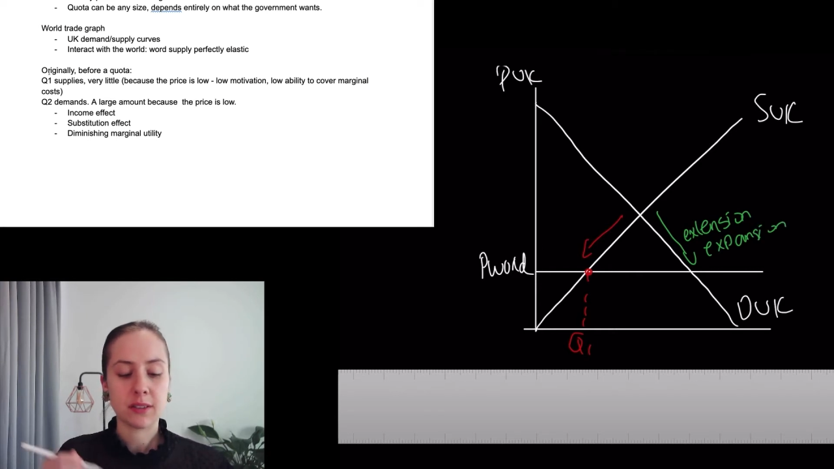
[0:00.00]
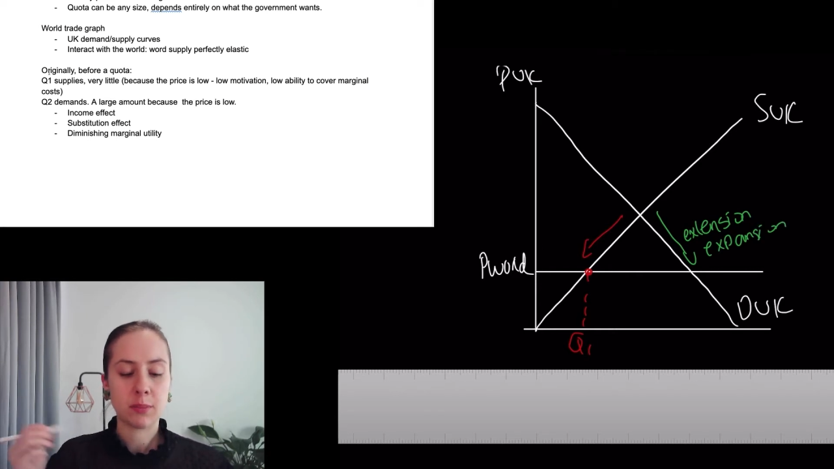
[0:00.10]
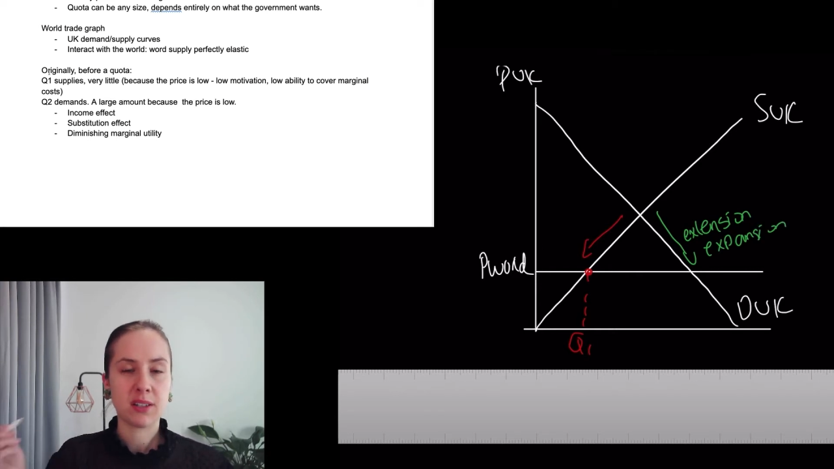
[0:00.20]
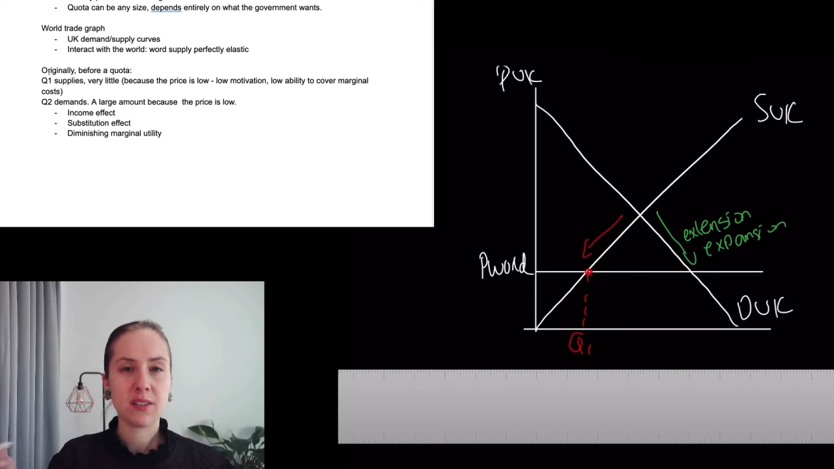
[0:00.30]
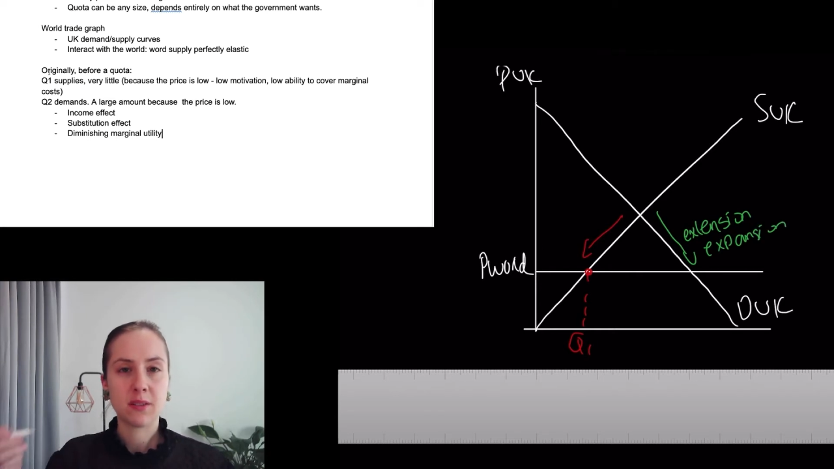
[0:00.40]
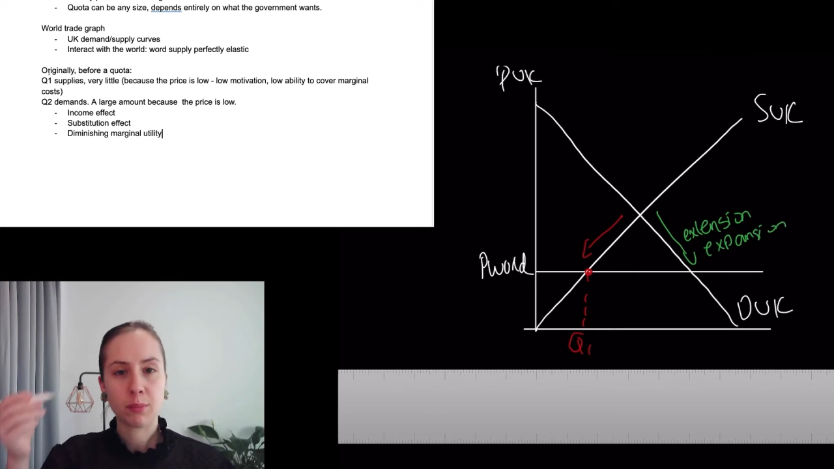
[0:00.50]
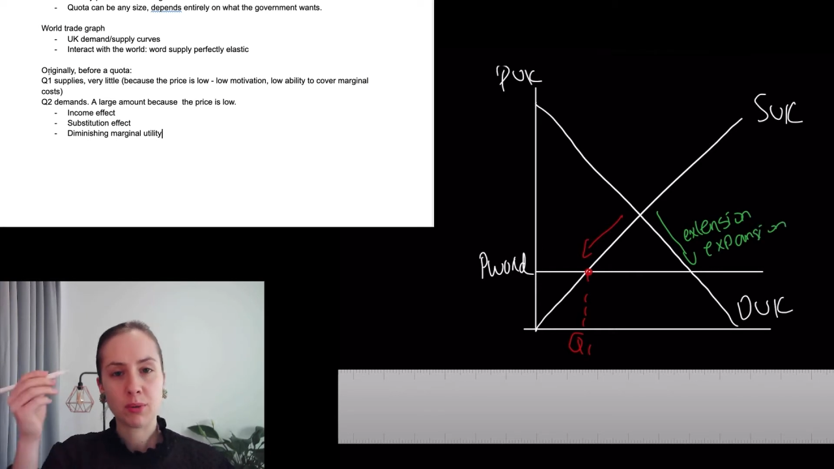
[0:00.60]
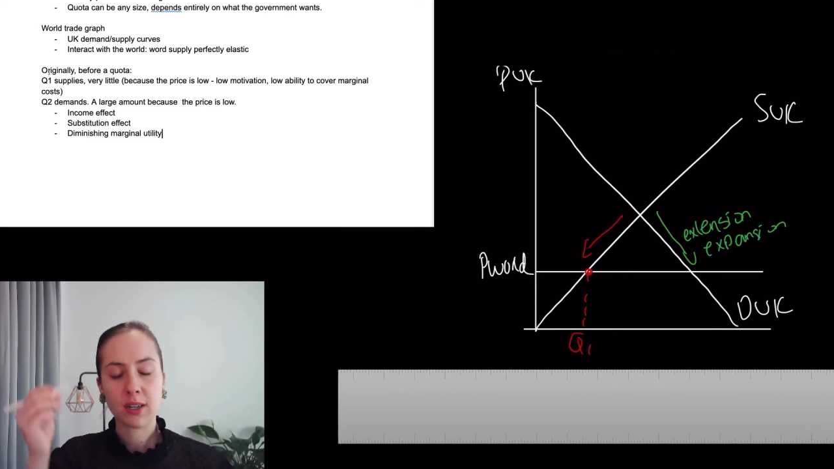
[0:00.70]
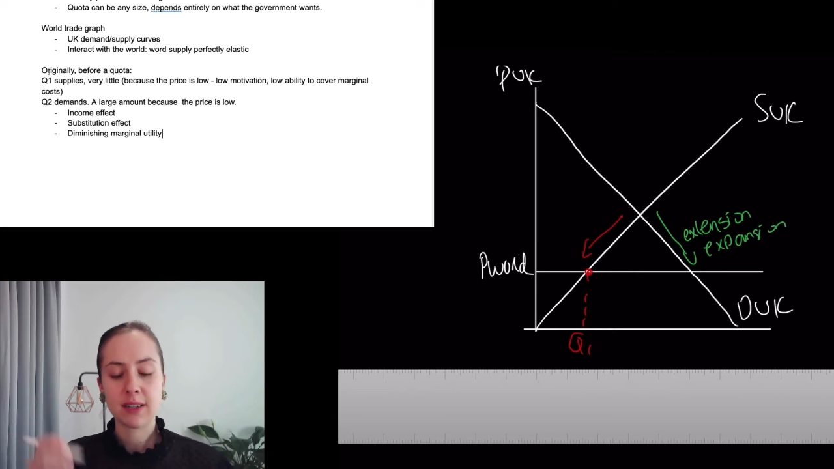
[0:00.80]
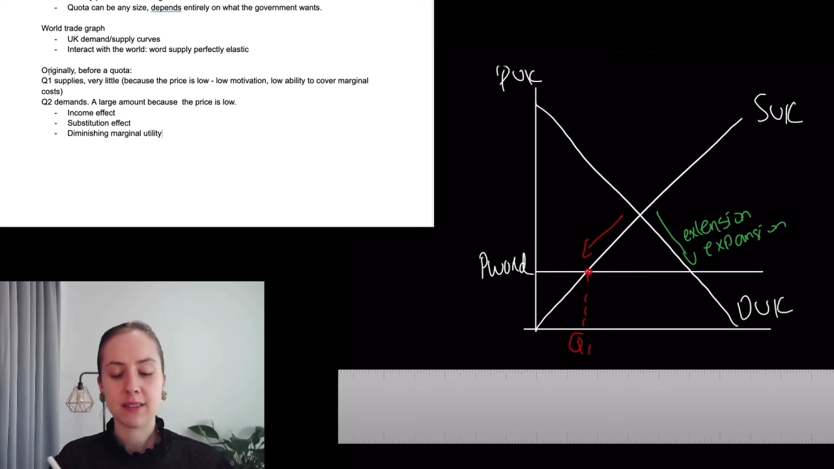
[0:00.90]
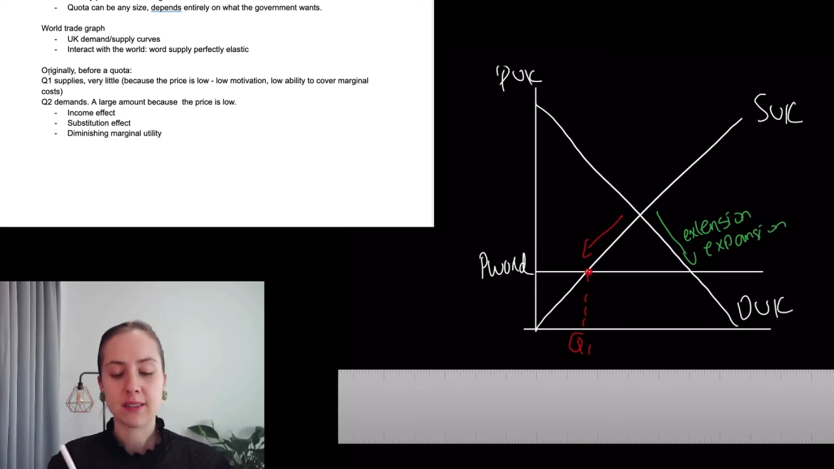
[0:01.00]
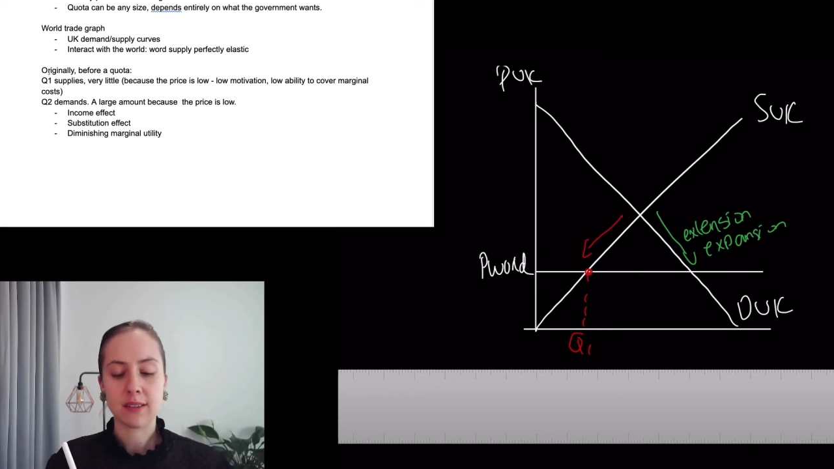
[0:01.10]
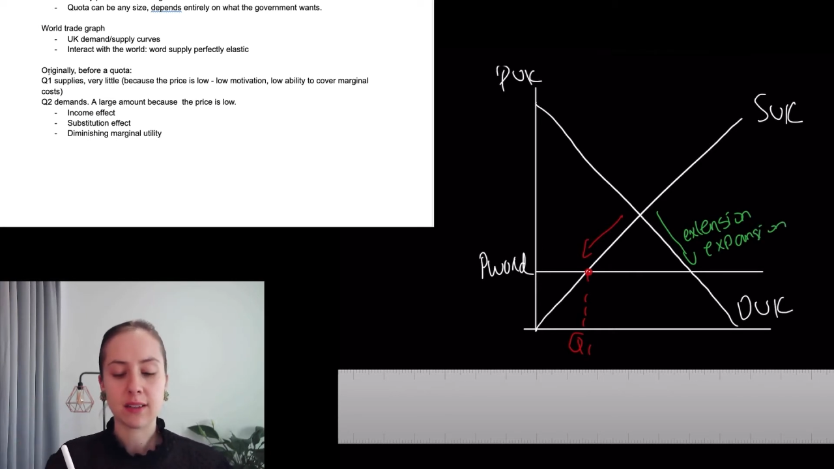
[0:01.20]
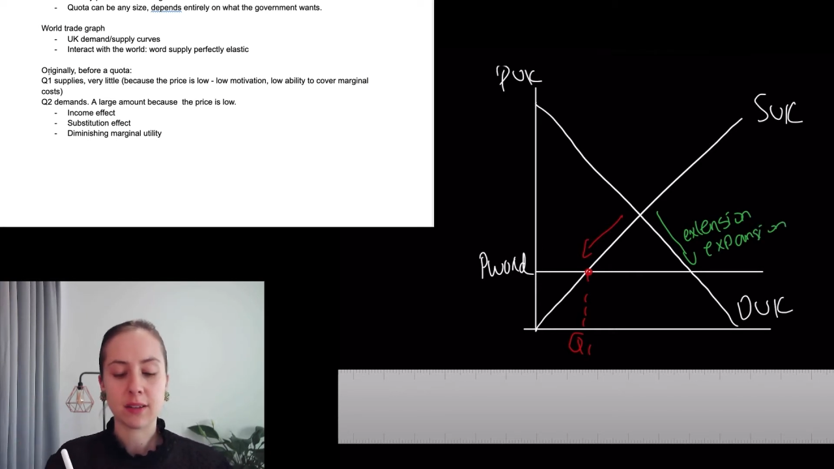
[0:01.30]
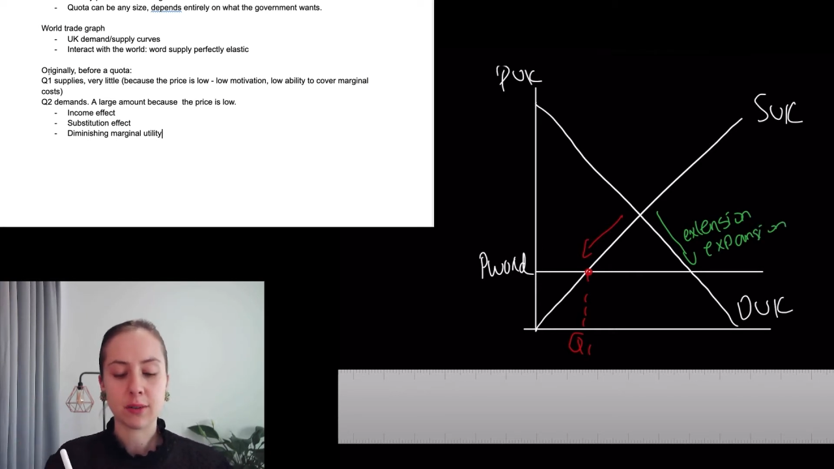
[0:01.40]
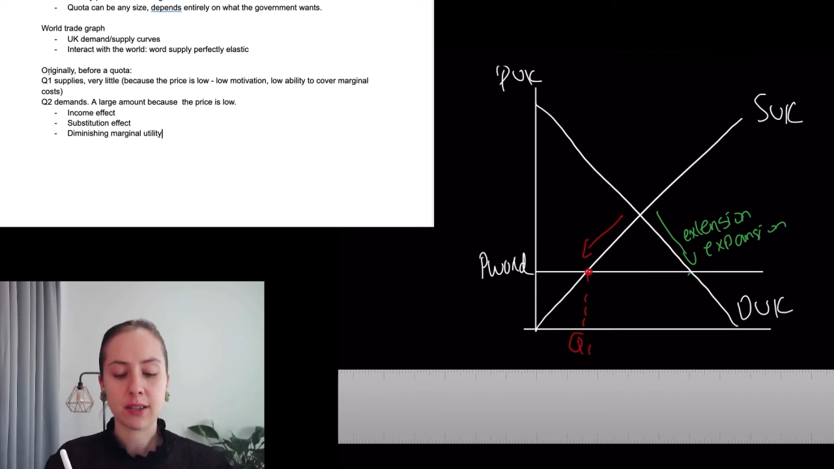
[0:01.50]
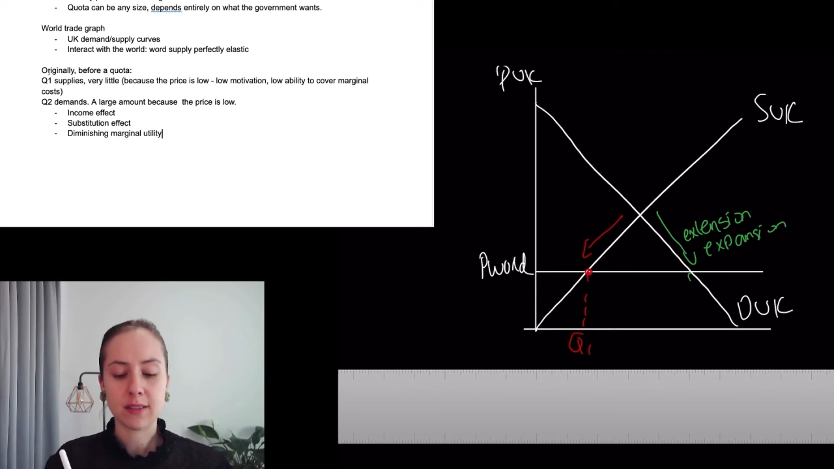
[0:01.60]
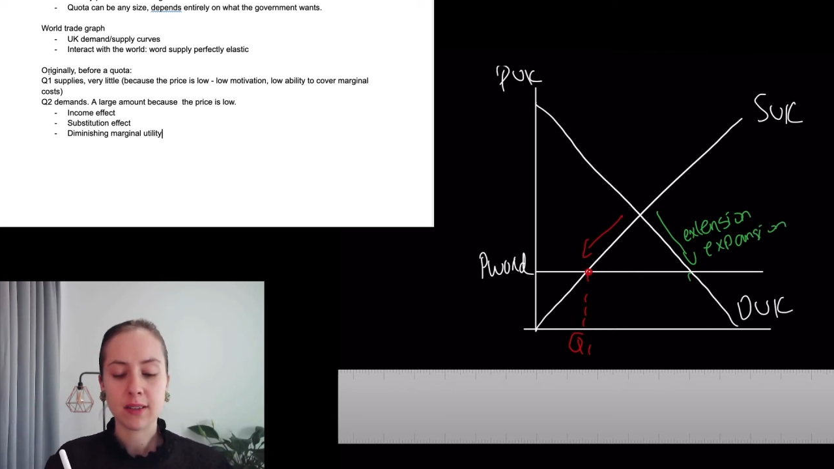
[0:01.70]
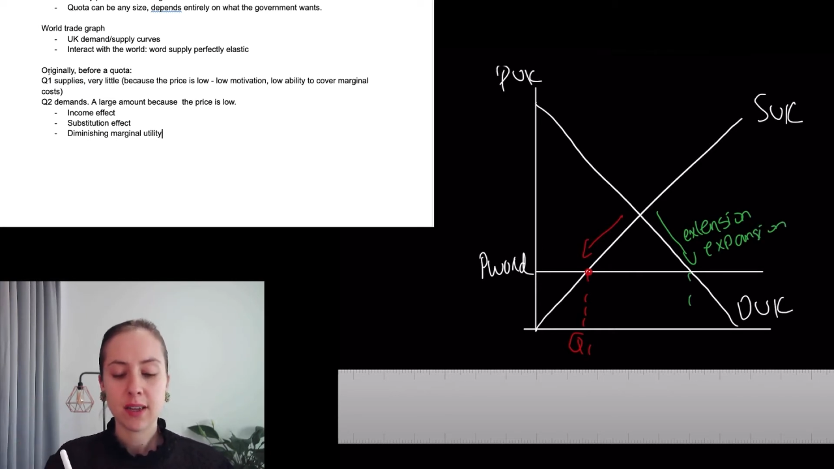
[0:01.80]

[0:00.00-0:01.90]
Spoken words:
because the price has decreased,